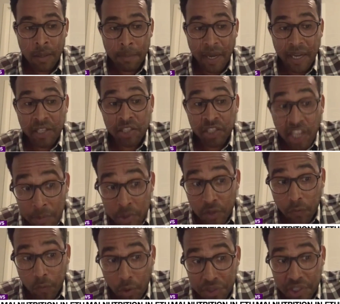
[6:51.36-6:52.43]
But in terms
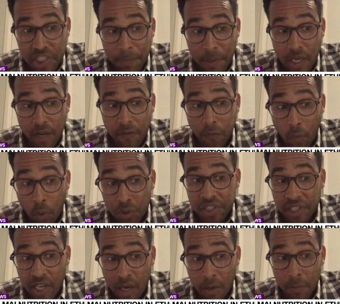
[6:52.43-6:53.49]
of what the T P L F
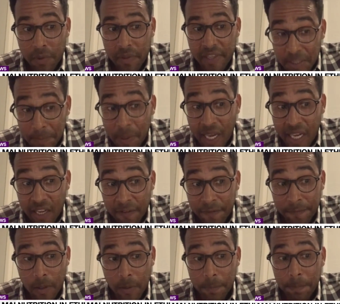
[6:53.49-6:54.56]
wants now, the T P L F
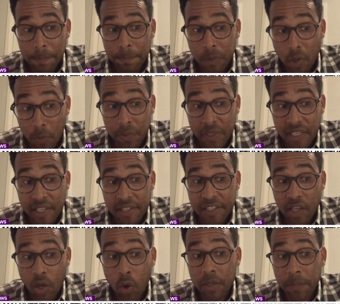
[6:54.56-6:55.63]
probably is
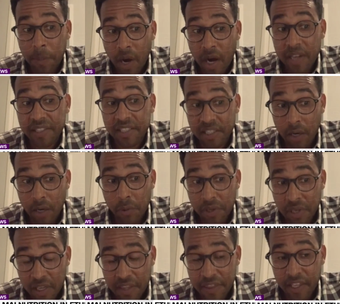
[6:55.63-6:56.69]
the only party now
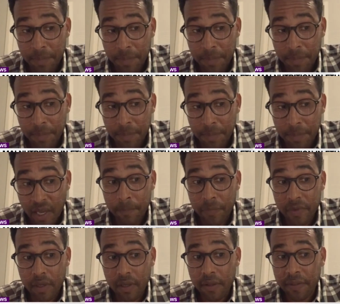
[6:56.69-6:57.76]
in
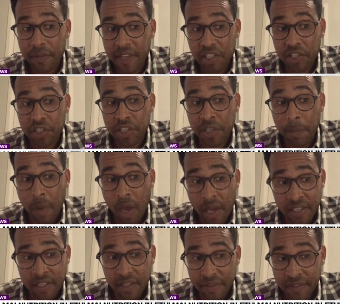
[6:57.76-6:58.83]
Ethiopia that is
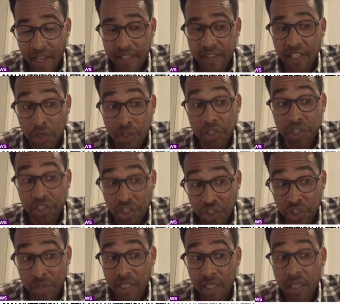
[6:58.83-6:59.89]
demanding that the
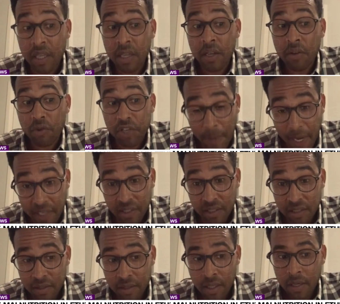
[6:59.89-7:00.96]
constitution be
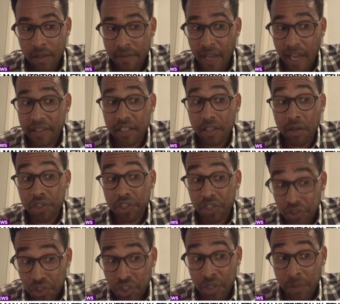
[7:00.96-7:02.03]
respected, that the
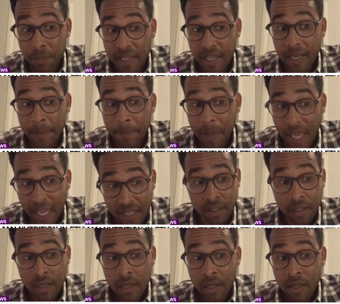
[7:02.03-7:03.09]
constitution be upheld,
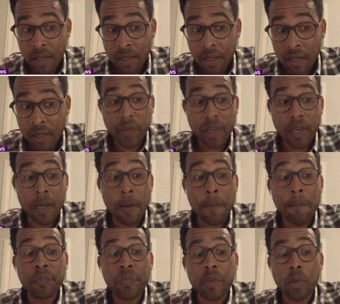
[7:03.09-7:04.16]
that
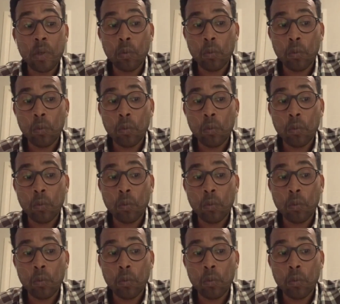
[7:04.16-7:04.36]
um,